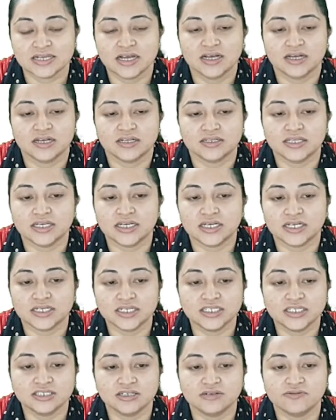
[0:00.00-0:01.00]
the
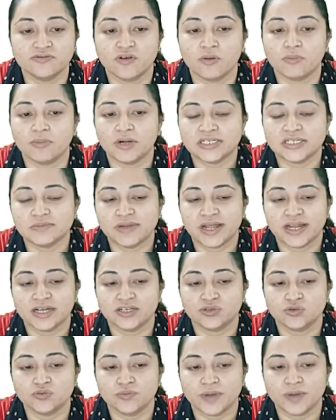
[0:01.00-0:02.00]
condition for multiplying
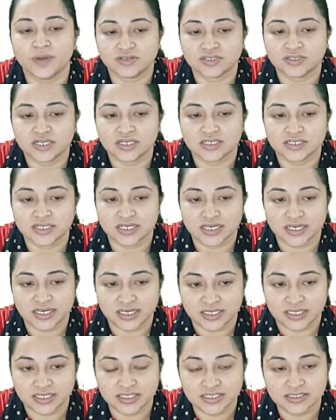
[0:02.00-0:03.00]
two matrices
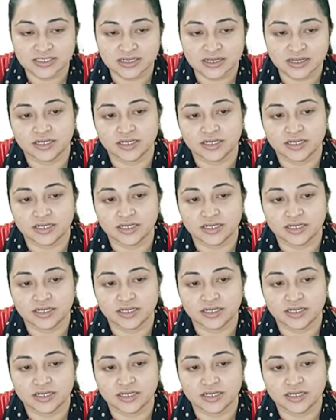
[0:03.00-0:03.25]
is